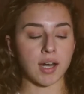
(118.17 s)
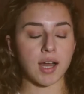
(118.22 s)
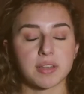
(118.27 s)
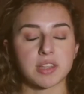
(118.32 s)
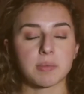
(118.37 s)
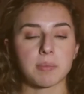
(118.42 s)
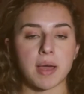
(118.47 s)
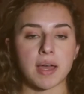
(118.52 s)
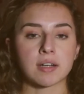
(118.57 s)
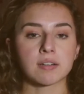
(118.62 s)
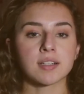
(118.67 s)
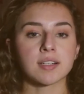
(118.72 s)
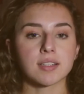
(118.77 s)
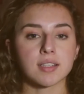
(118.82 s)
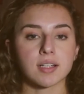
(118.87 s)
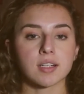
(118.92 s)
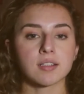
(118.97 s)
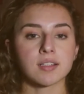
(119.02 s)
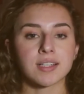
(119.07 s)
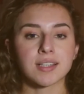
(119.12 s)
But the battery
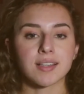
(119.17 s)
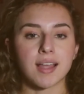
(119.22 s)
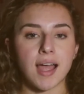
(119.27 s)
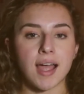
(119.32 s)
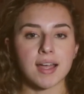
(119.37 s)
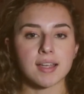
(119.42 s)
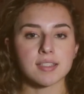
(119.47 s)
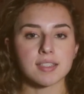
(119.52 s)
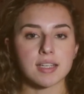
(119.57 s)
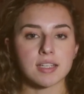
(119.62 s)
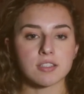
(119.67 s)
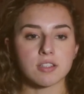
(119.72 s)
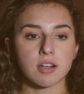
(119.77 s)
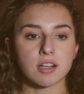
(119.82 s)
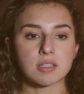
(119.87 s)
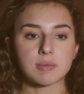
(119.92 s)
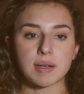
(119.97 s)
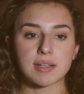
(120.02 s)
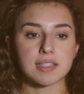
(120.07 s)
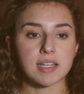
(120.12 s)
literally lasts as long
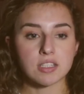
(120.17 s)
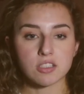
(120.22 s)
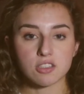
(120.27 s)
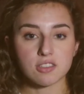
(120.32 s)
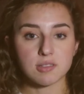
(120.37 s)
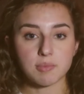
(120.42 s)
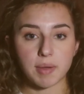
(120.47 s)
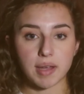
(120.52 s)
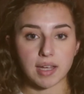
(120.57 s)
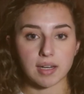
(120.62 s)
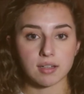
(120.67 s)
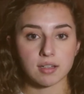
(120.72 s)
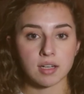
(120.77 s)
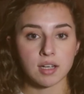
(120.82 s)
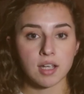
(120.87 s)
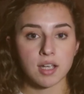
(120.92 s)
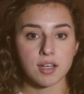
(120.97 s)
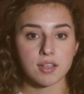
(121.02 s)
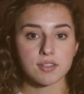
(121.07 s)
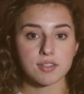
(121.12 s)
as my attention span.
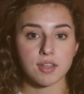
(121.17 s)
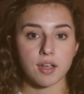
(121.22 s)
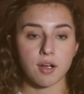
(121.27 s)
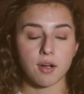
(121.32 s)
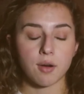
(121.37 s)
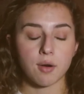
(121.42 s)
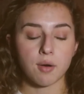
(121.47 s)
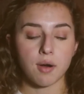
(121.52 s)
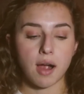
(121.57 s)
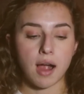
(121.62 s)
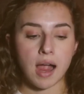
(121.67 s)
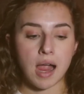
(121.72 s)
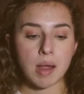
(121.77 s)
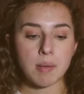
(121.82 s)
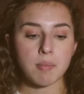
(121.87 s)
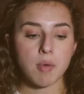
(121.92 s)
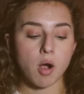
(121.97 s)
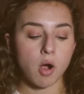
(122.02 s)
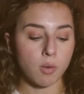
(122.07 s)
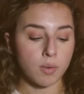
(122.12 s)
So
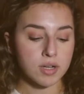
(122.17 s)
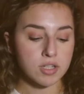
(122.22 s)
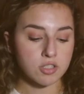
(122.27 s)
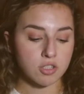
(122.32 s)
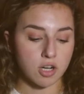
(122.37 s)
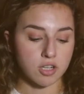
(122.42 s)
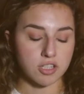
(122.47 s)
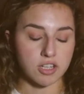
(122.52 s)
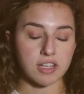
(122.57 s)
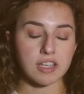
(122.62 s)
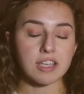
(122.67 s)
I'm always charging.